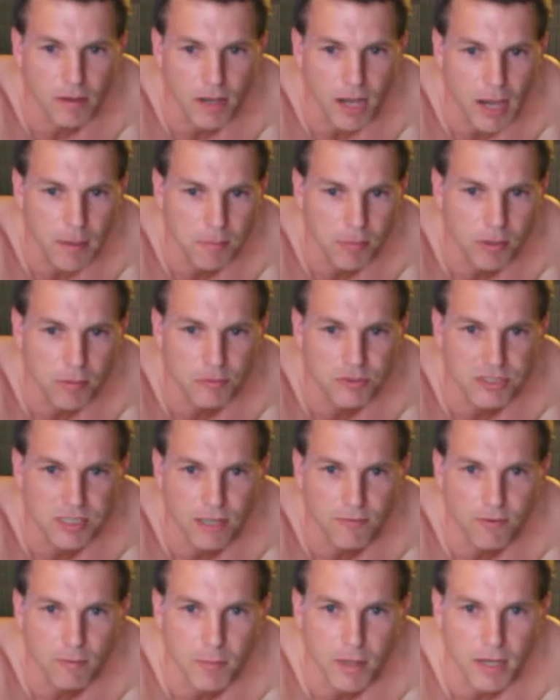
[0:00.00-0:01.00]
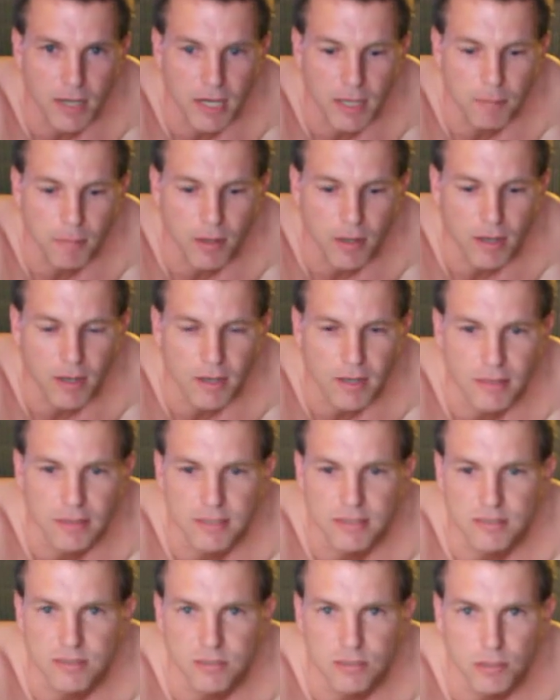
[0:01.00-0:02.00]
I put stuff on my iPod, I
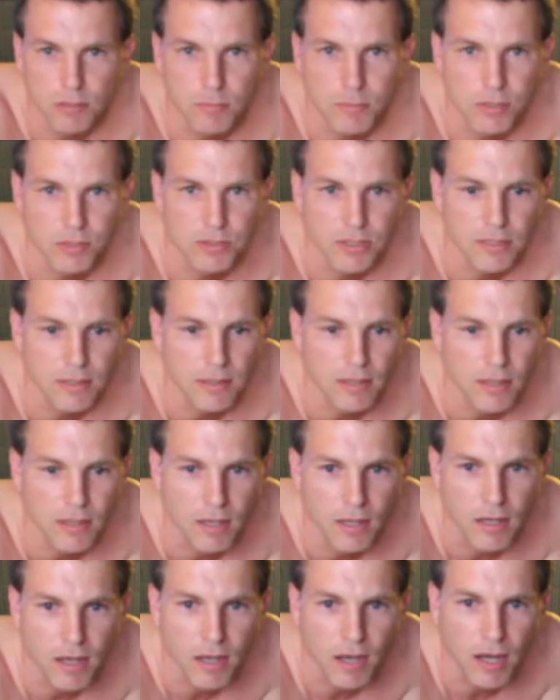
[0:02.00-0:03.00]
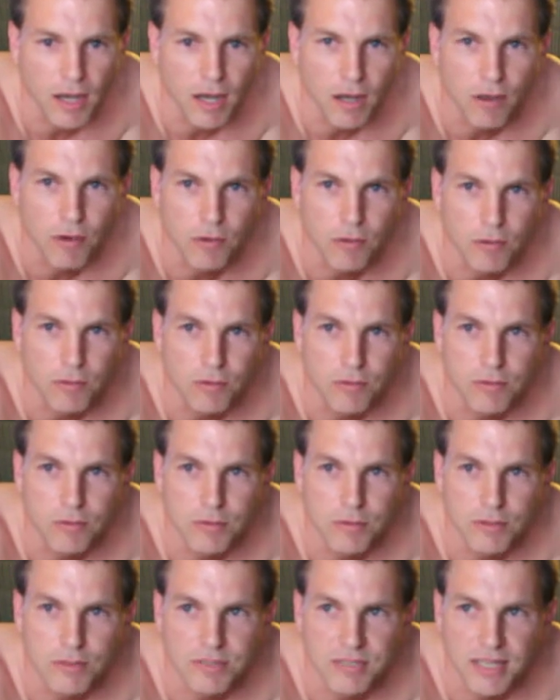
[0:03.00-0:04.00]
listen to the music, I'll
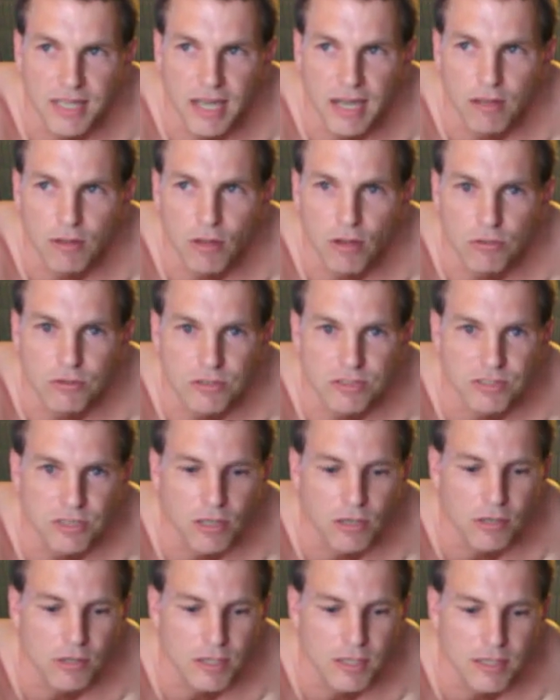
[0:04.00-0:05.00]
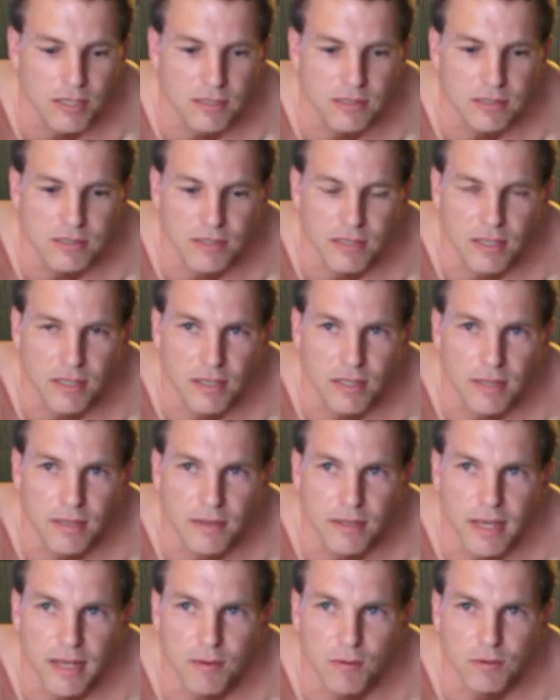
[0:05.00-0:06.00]
see how long the song is,
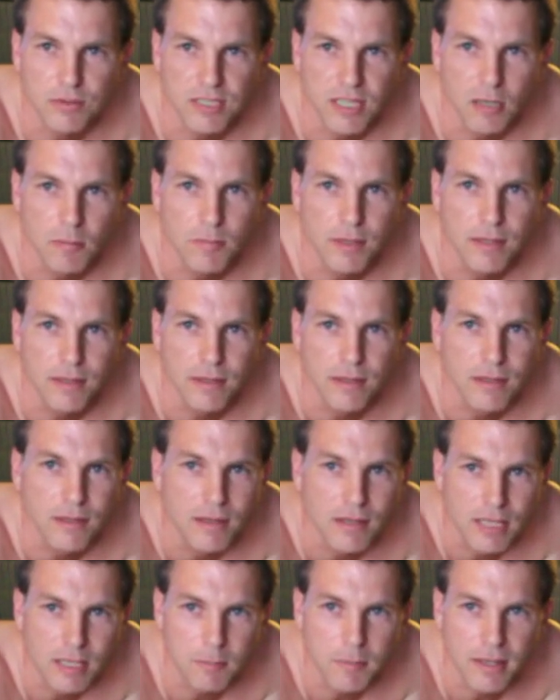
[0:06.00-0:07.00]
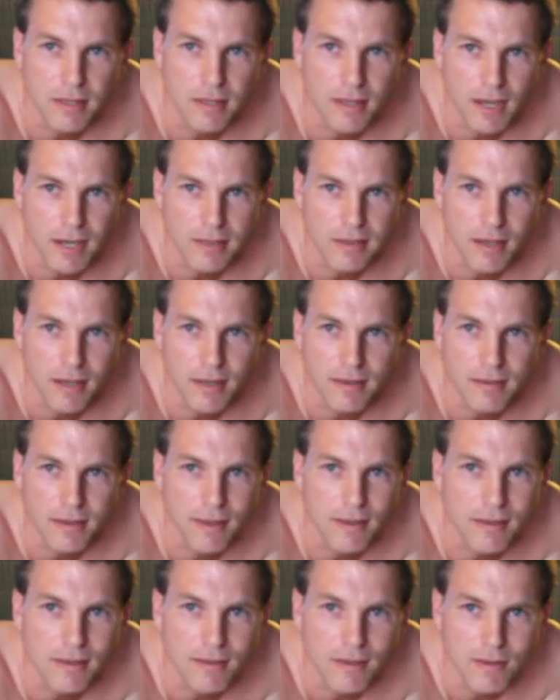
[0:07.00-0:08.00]
and that will give me a guideline
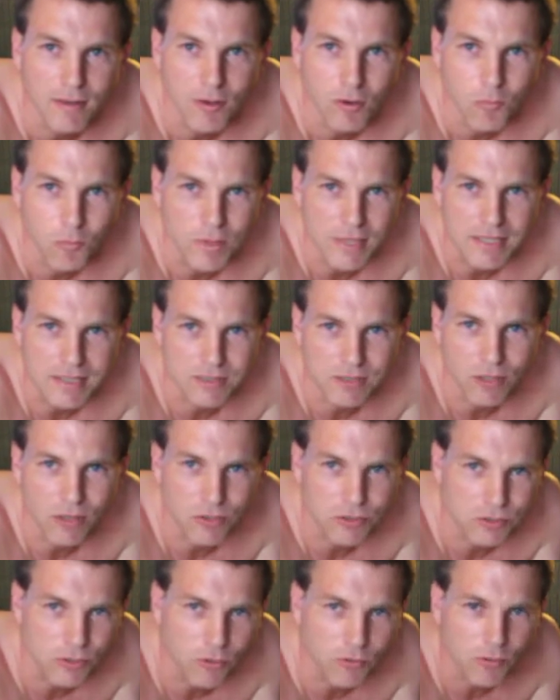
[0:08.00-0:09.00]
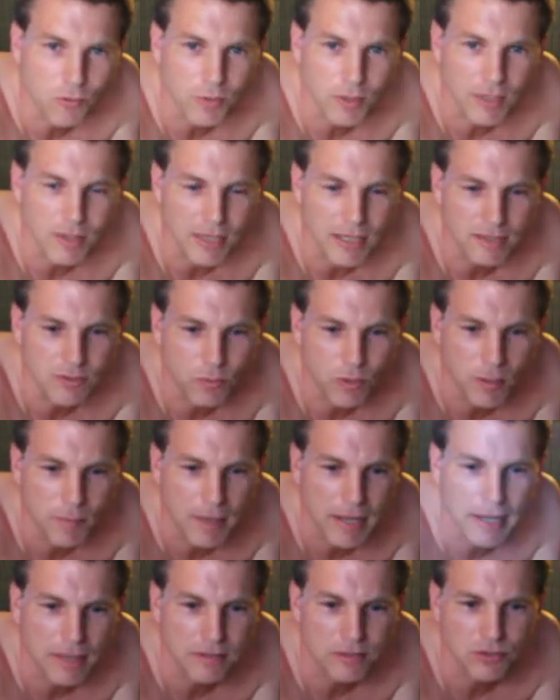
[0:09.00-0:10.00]
that when the song's over with, that's where I'm
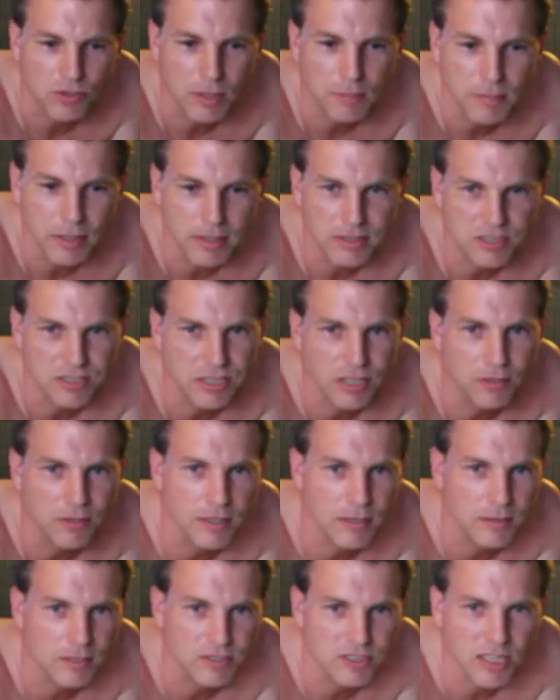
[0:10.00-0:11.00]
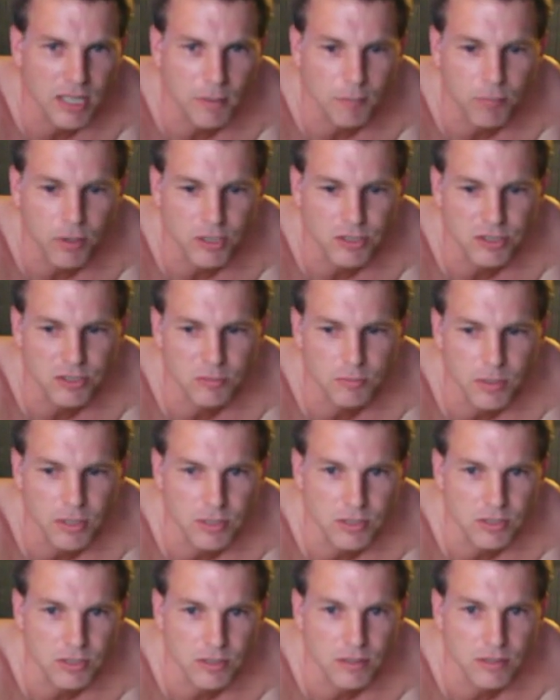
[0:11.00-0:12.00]
at, so I'm not staring at the stopwatch as
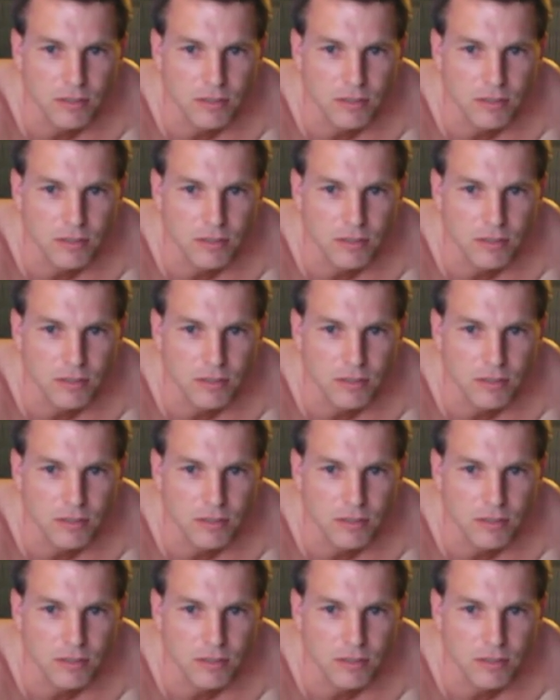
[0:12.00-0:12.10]
much.